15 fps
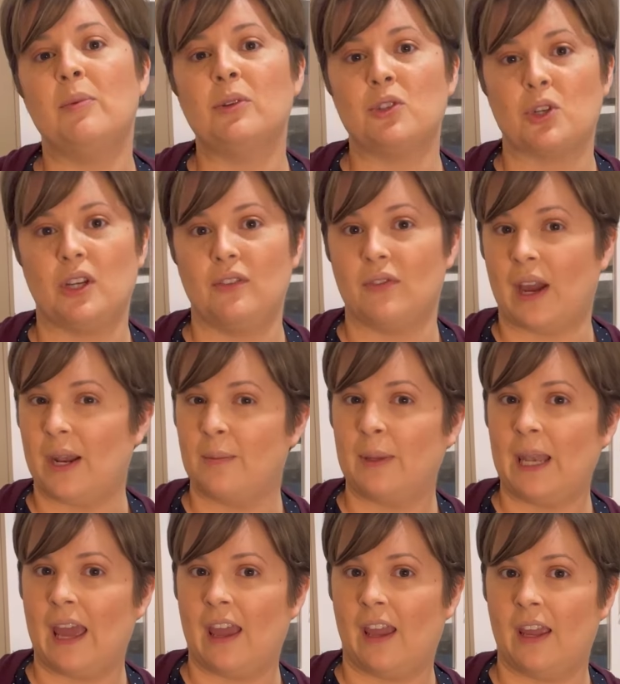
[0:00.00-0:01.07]
treat vitamin
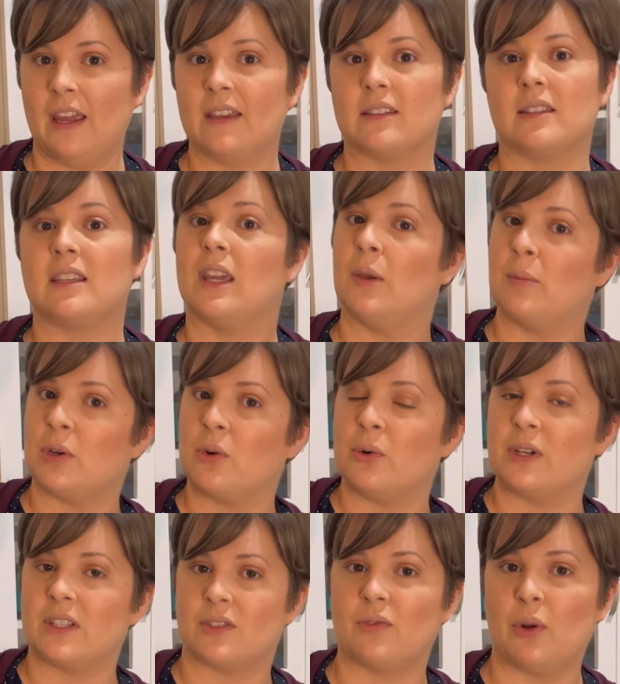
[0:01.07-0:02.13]
A as a chemical
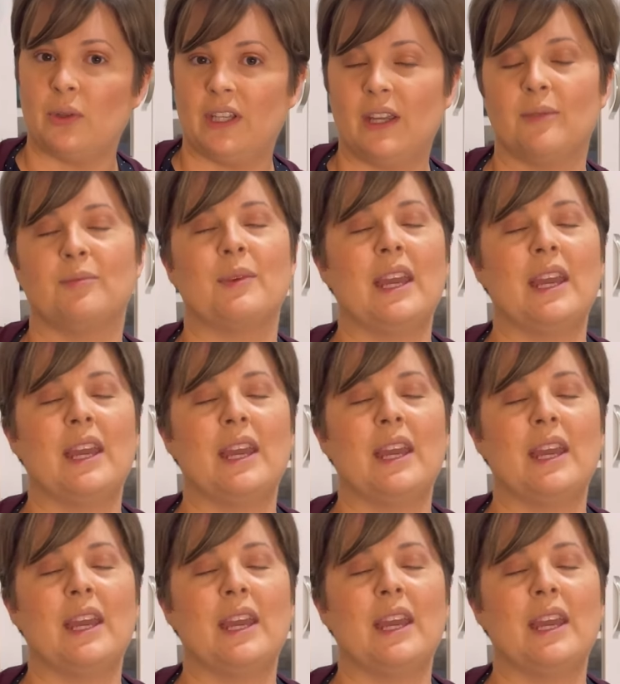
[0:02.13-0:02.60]
exfoliant.